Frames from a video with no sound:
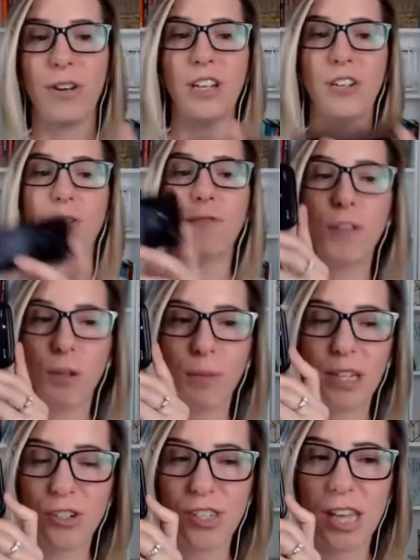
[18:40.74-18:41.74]
and you're filming
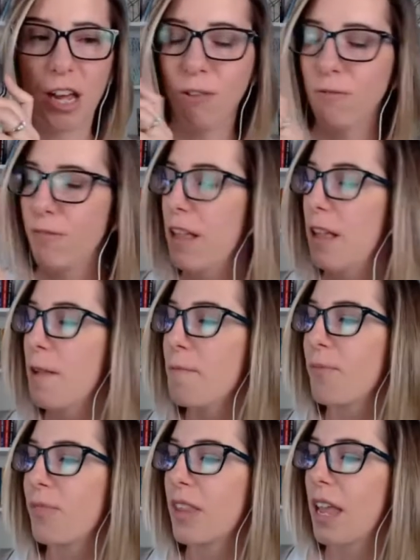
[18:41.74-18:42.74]
yourself,
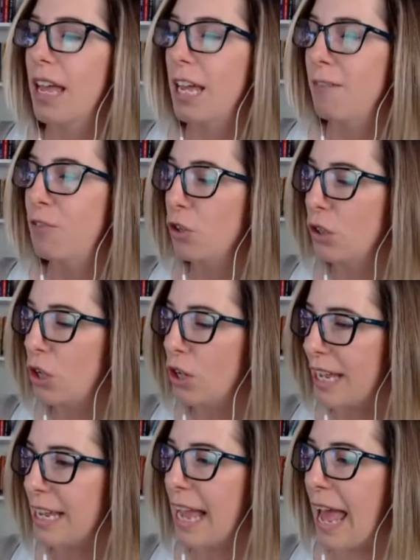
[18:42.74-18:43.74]
if you're
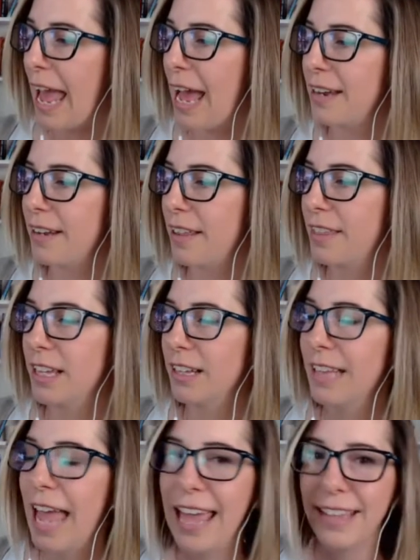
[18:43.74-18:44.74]
looking at the
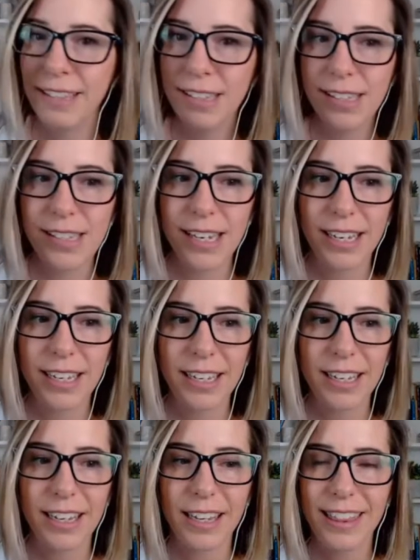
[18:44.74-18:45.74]
lens,
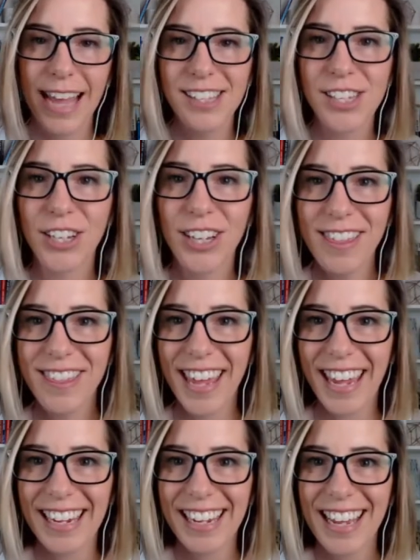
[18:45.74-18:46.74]
that's a good
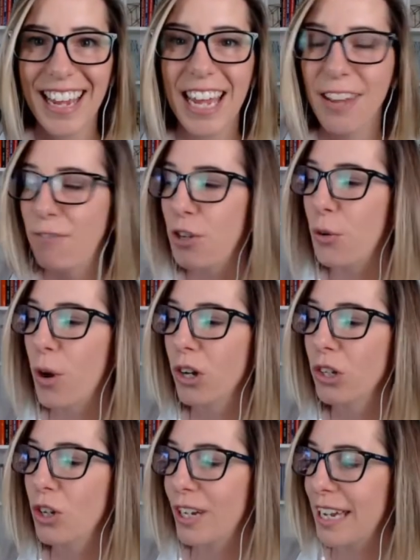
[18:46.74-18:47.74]
thing. If you are
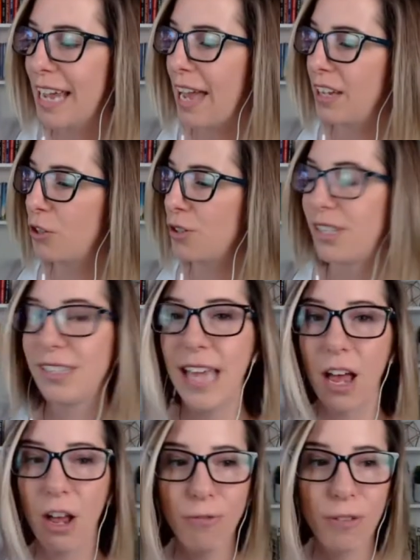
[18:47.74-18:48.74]
looking at
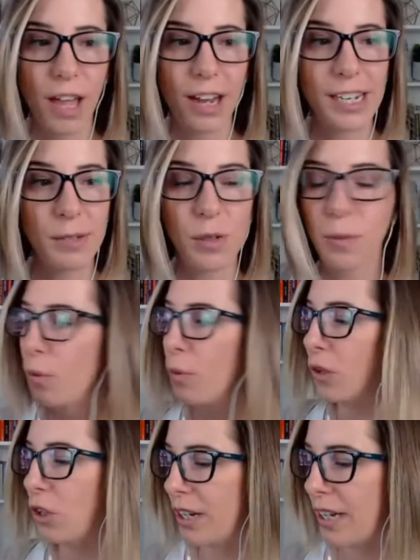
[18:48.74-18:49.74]
yourself, a lot of times people
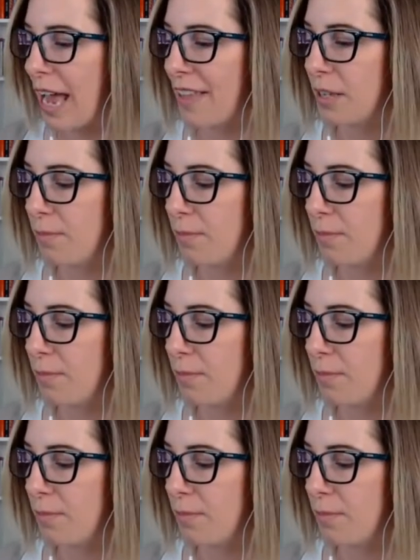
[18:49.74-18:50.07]
will look at